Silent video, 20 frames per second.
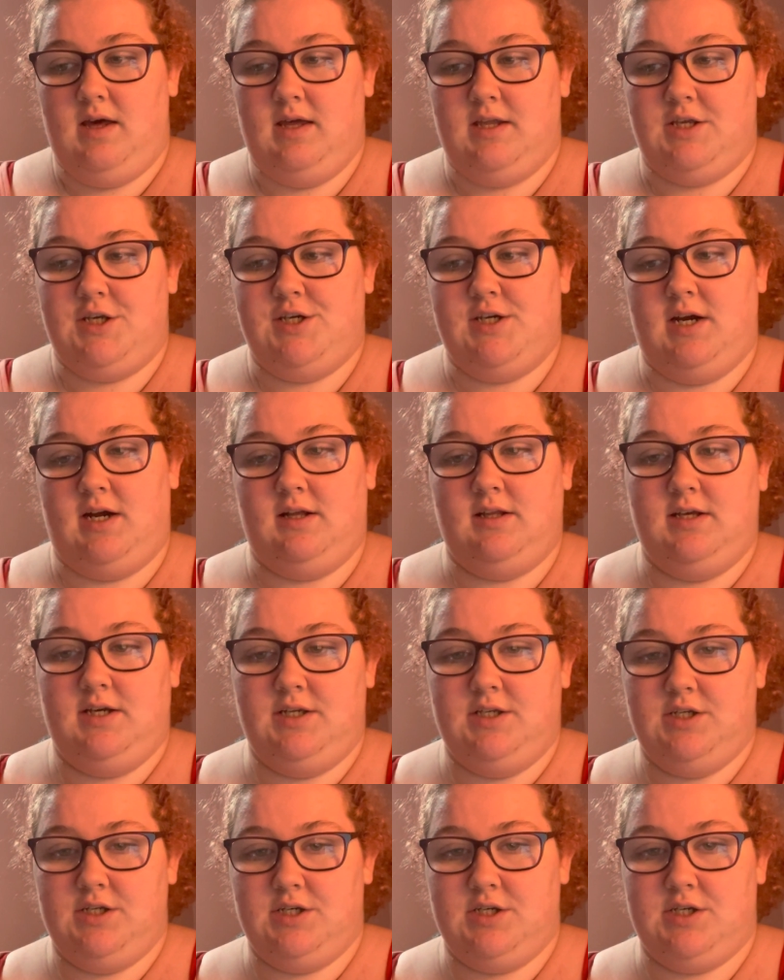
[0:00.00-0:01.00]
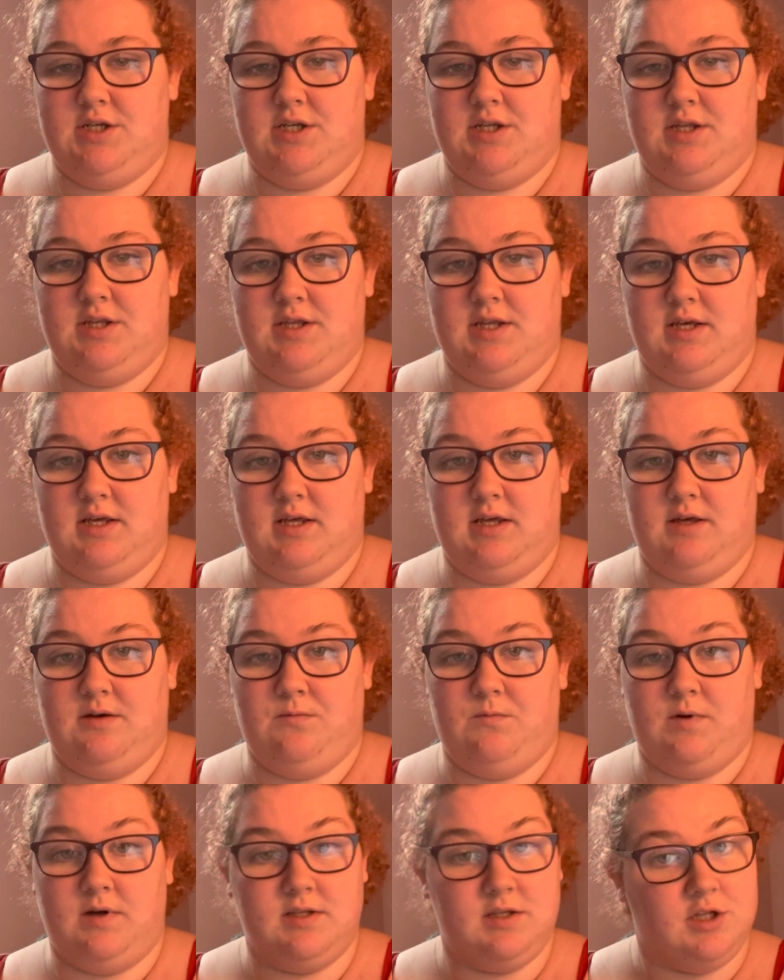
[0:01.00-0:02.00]
challenged the
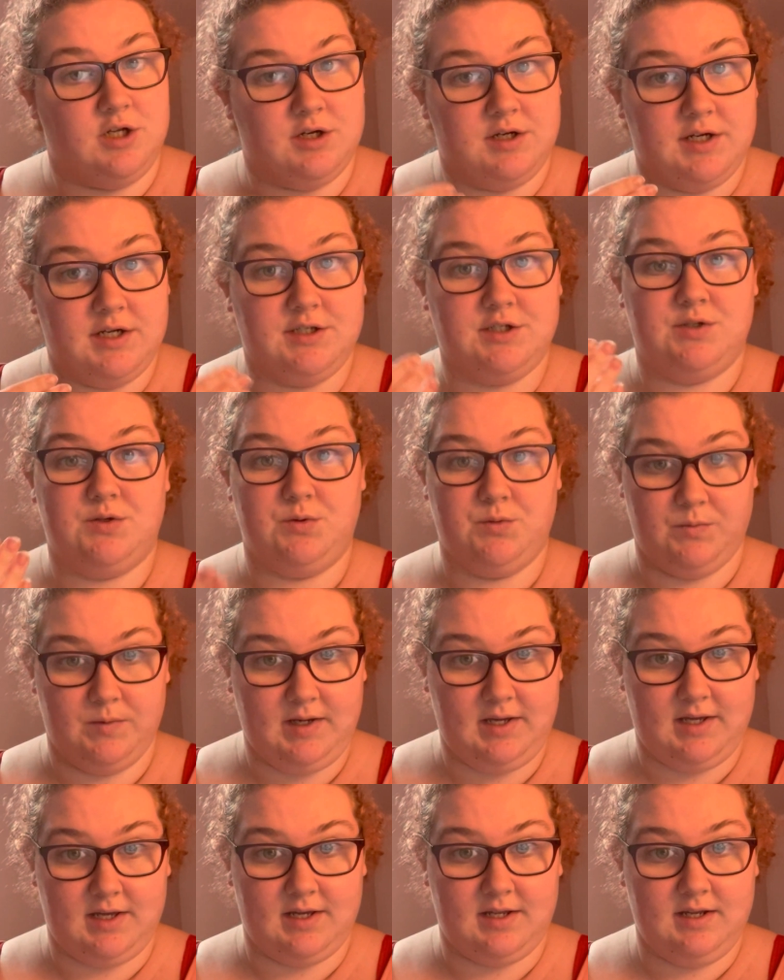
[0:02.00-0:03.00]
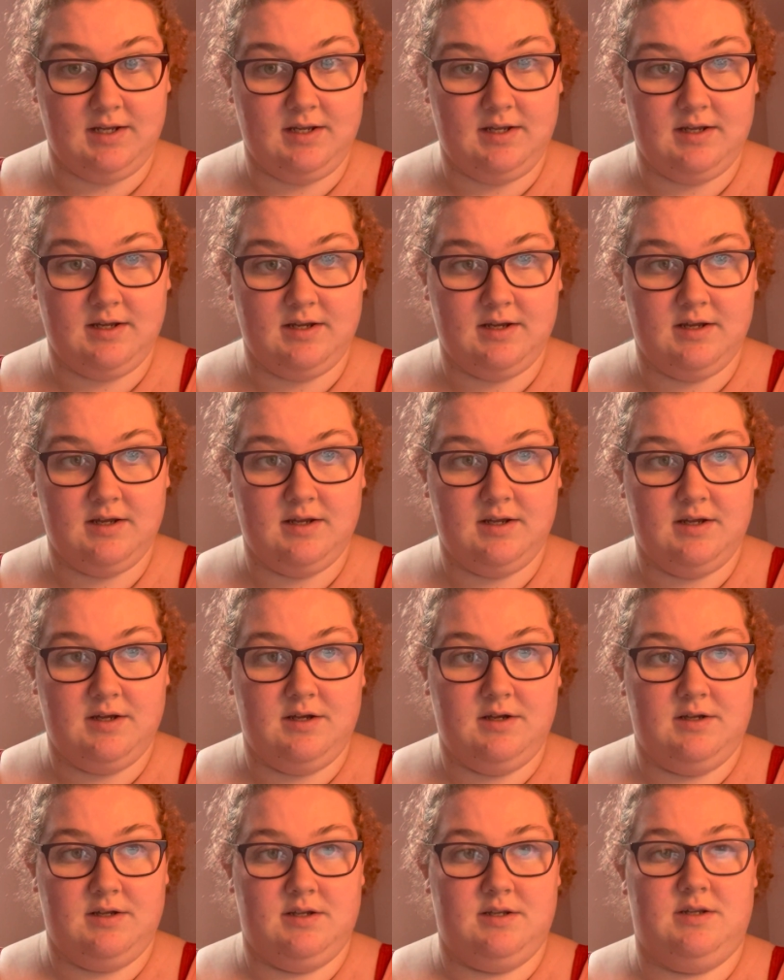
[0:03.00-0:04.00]
one learning to read
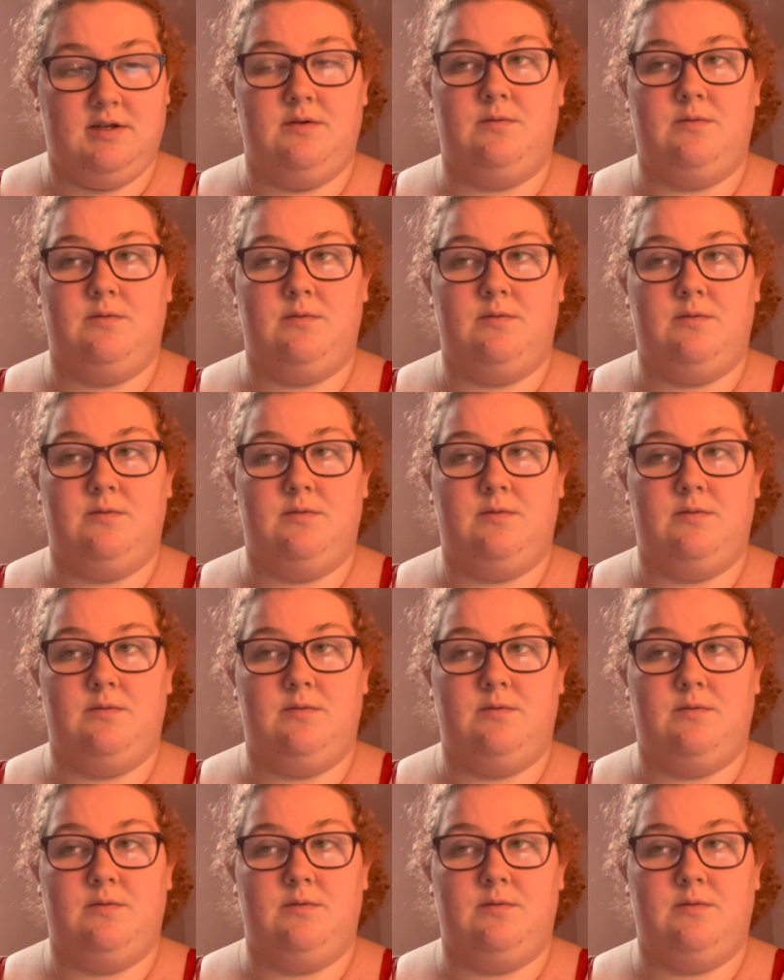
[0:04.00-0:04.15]
the